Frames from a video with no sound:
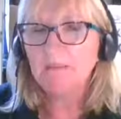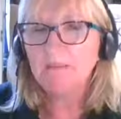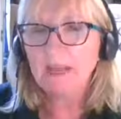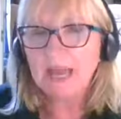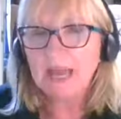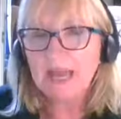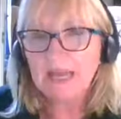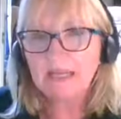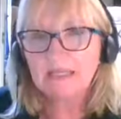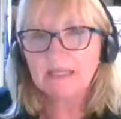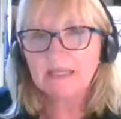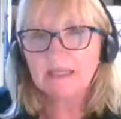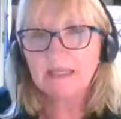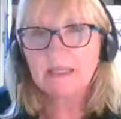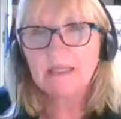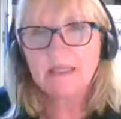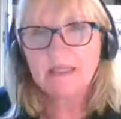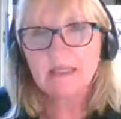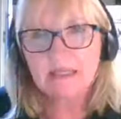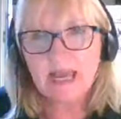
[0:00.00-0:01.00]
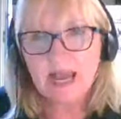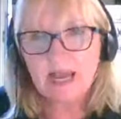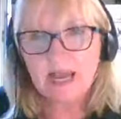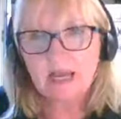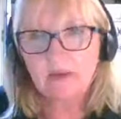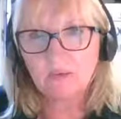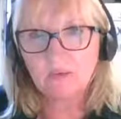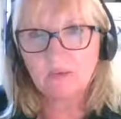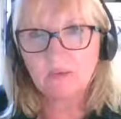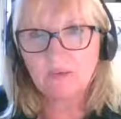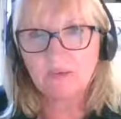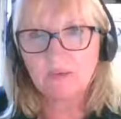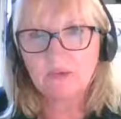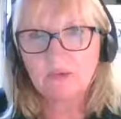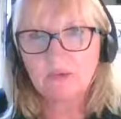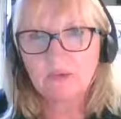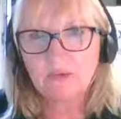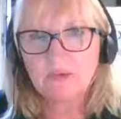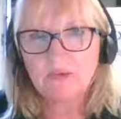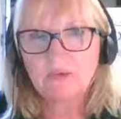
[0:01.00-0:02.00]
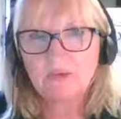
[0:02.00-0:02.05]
Pet Sounds?